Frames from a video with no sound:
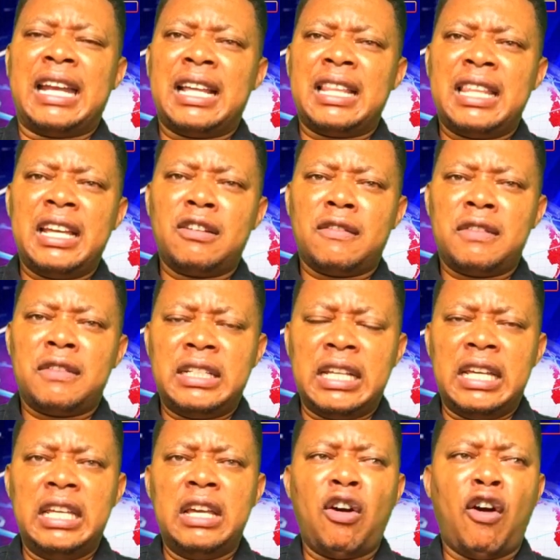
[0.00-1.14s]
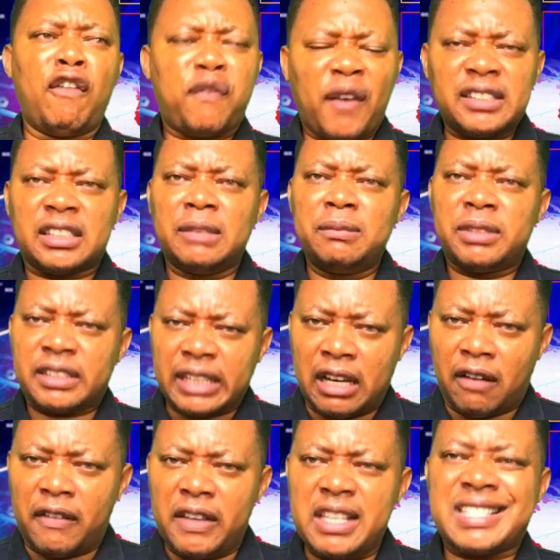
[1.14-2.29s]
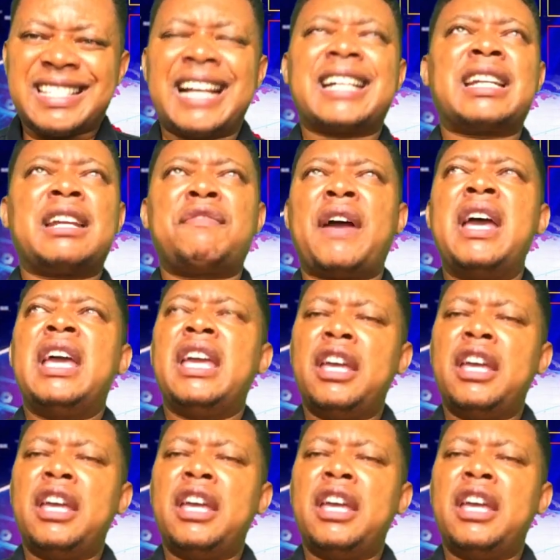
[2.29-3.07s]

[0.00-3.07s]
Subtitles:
And at the end of the day, he offers himself, he sacrifices,